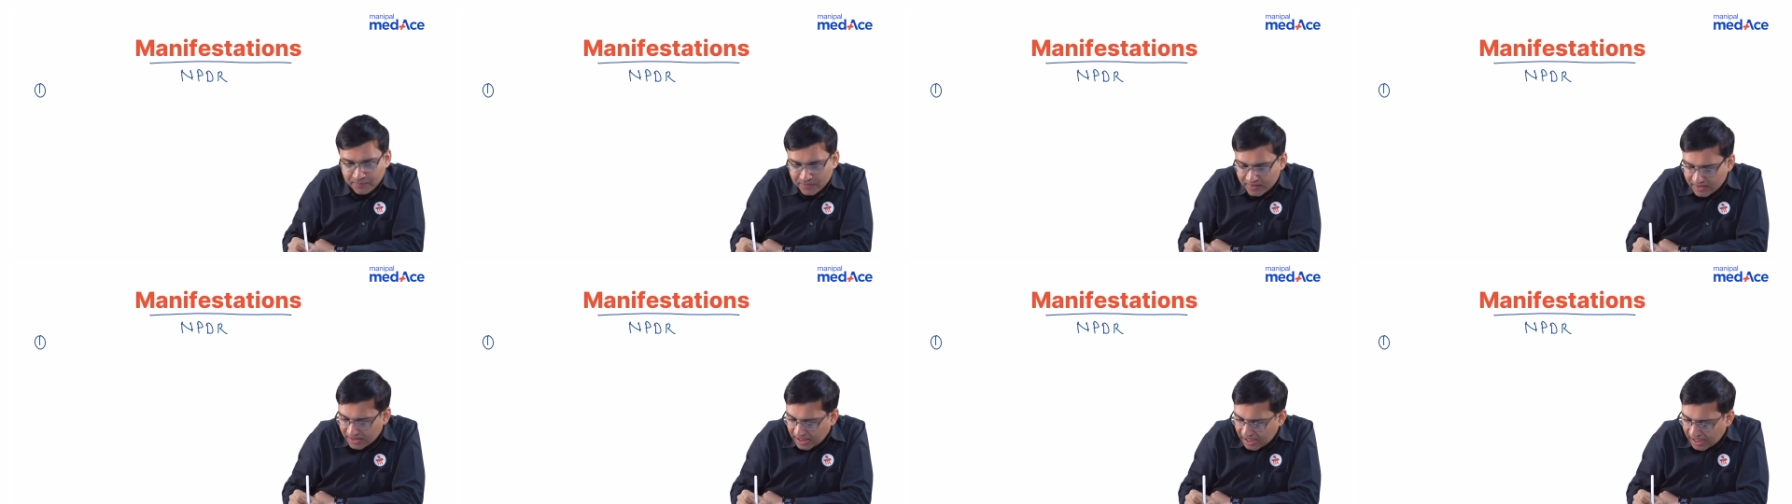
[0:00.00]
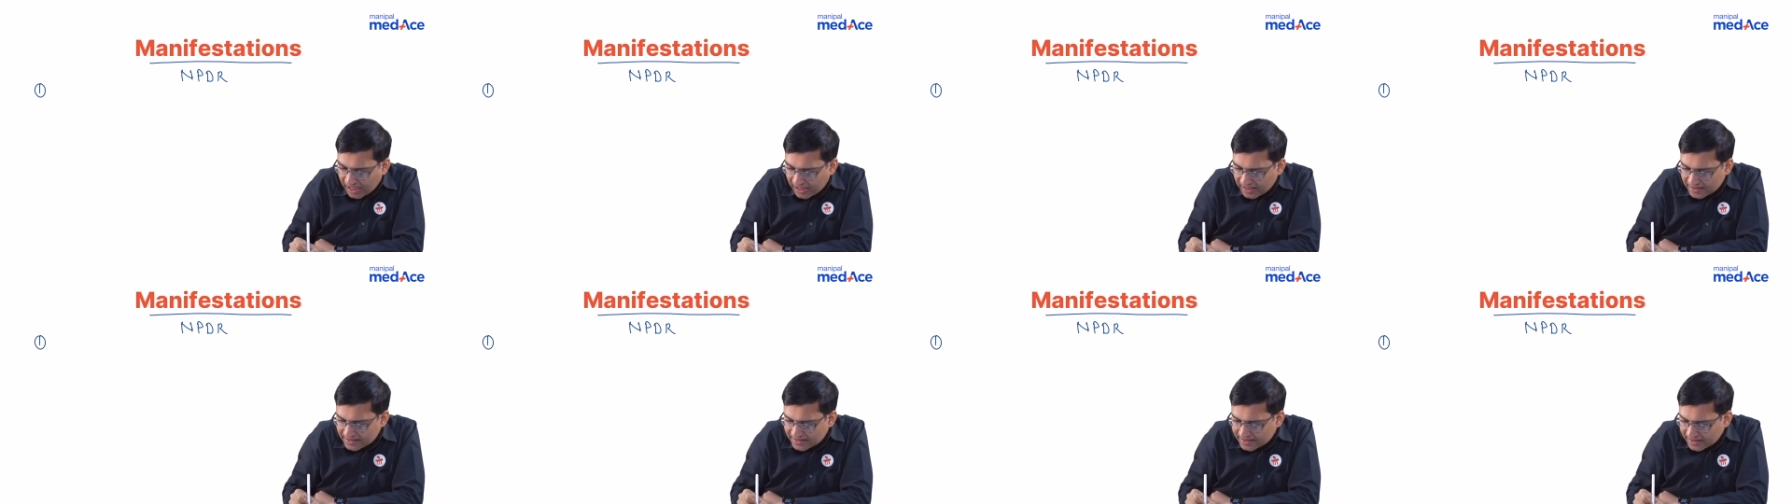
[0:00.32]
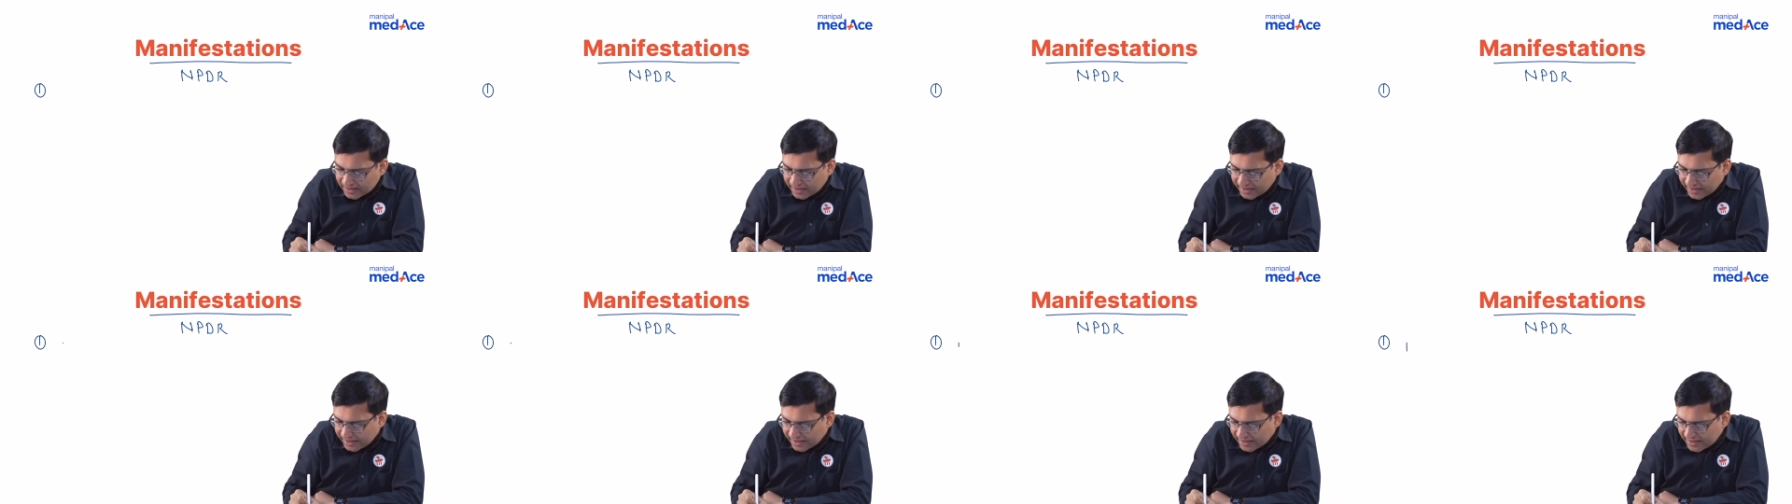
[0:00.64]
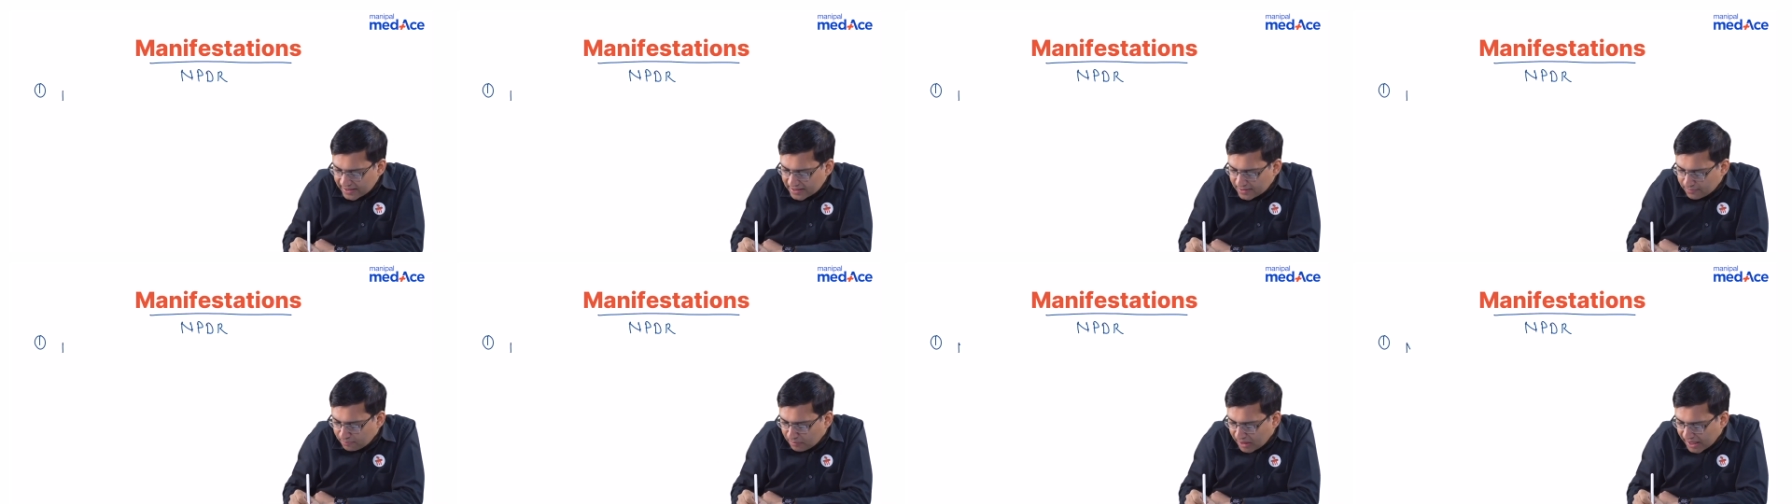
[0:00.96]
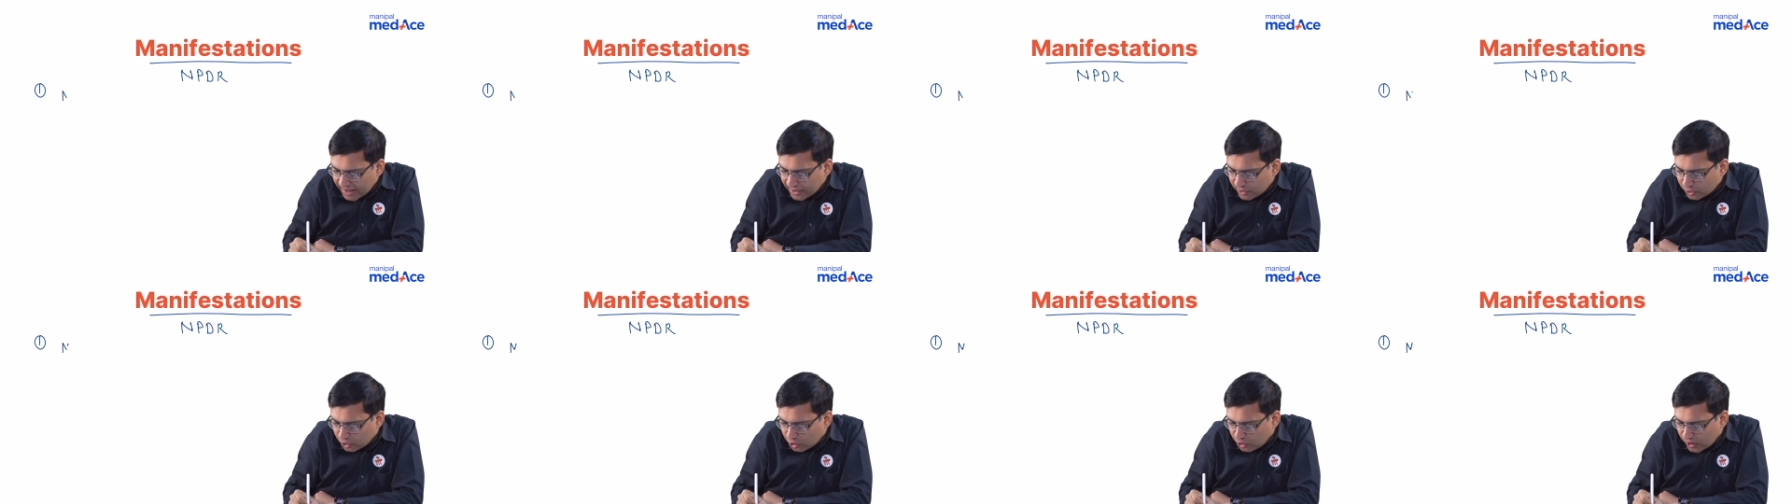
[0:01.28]
the answer here is
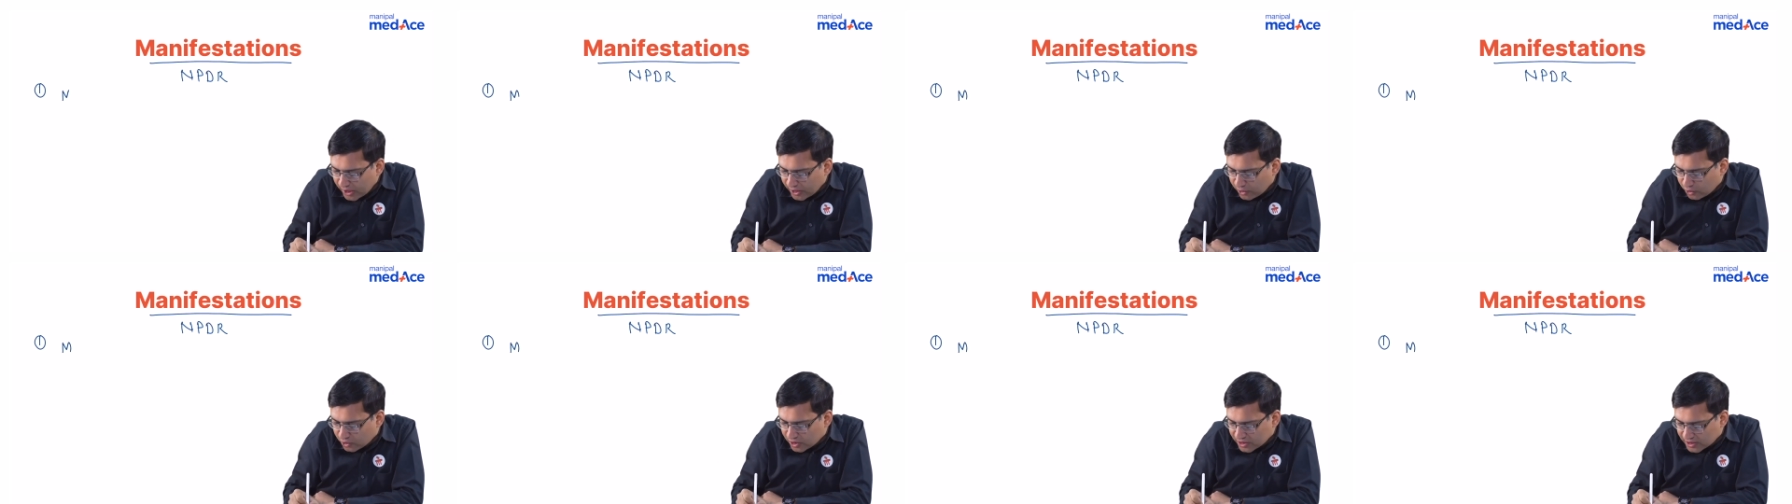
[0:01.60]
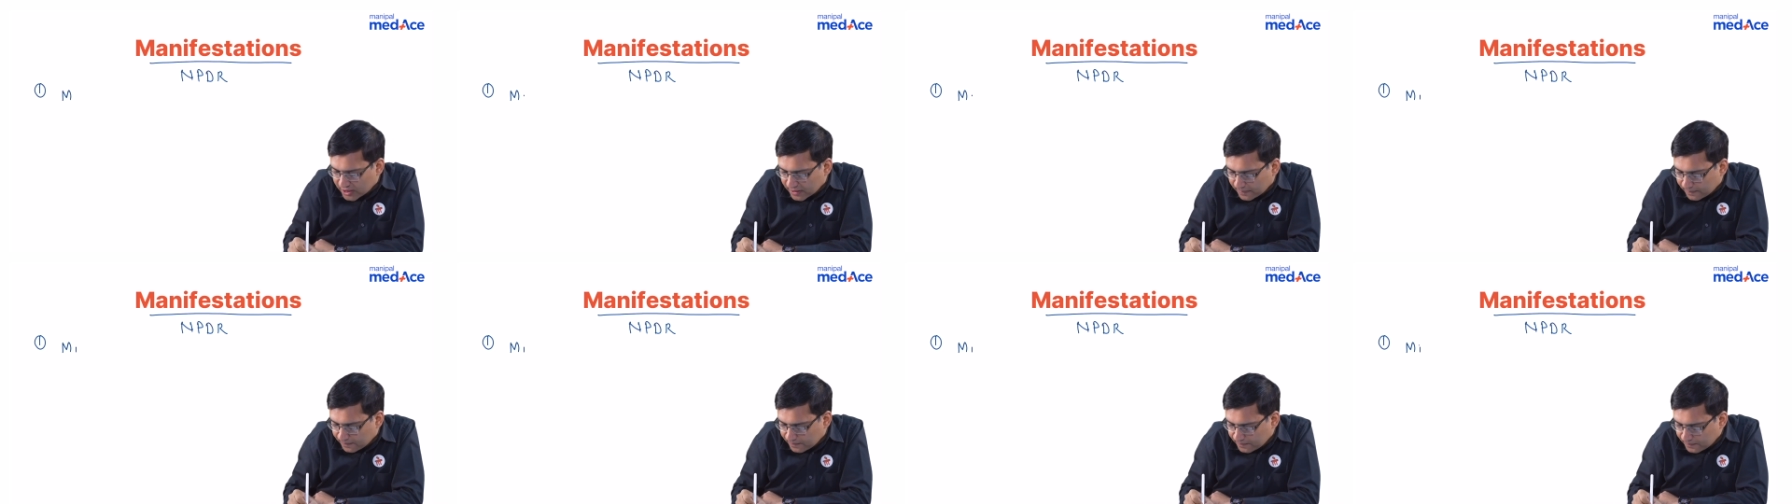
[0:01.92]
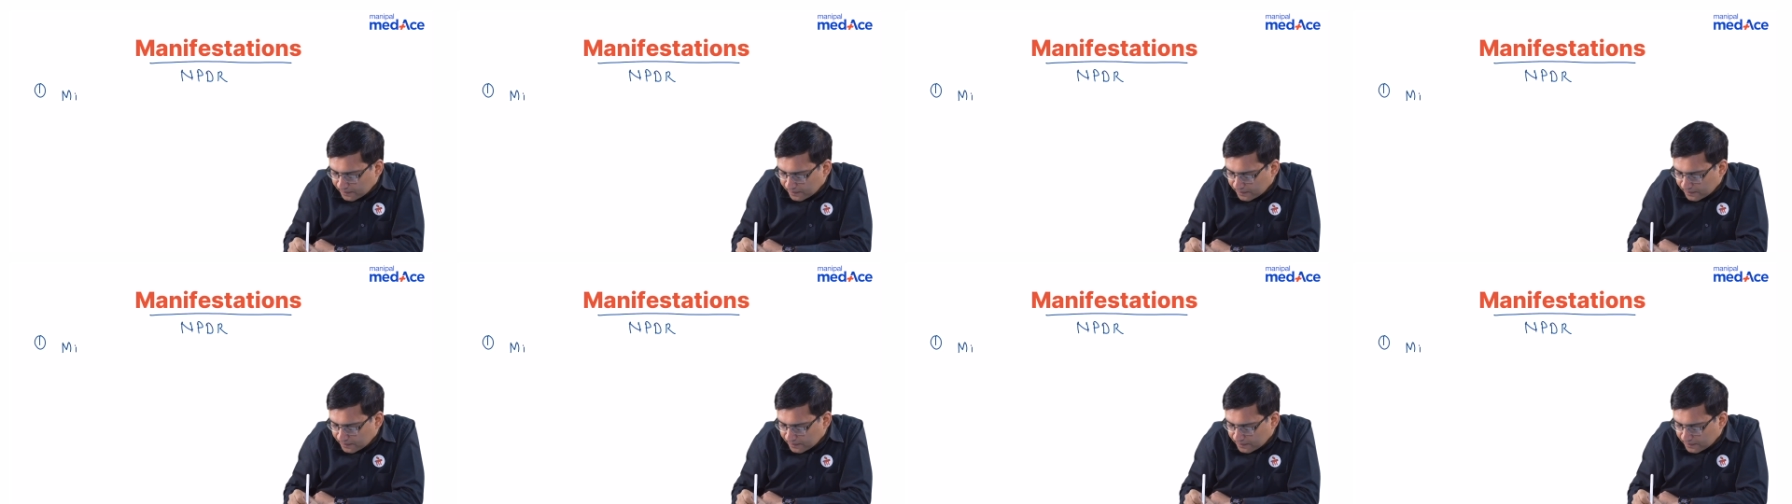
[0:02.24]
microaneurysm.